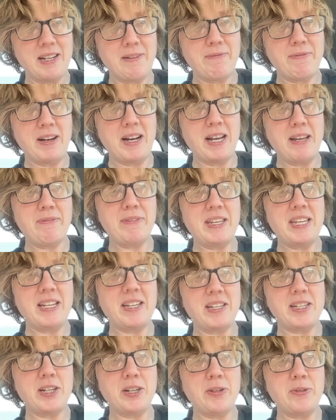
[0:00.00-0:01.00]
5
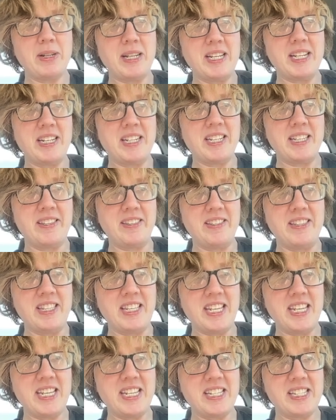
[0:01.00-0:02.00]
can't go in
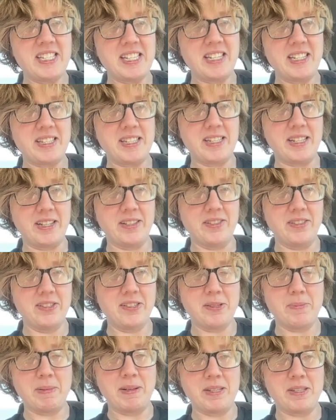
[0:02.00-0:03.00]
these
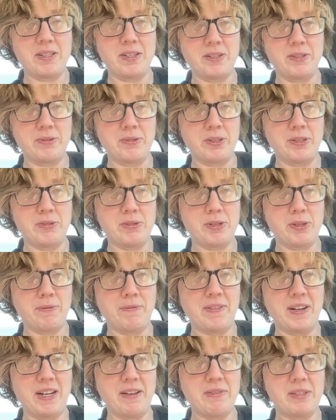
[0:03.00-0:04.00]
cells by Sudoku, so
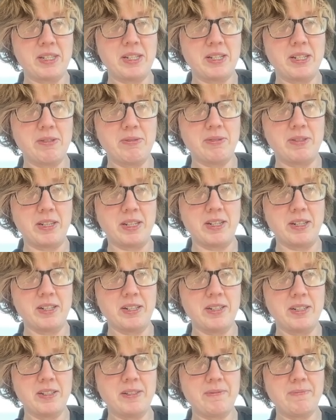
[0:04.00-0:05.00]
5's going to go
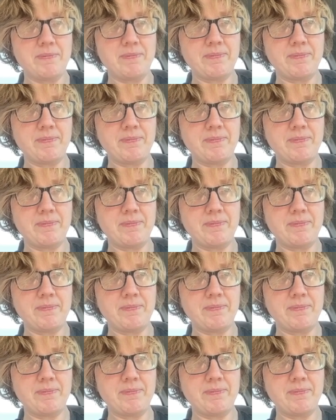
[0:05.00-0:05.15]
there.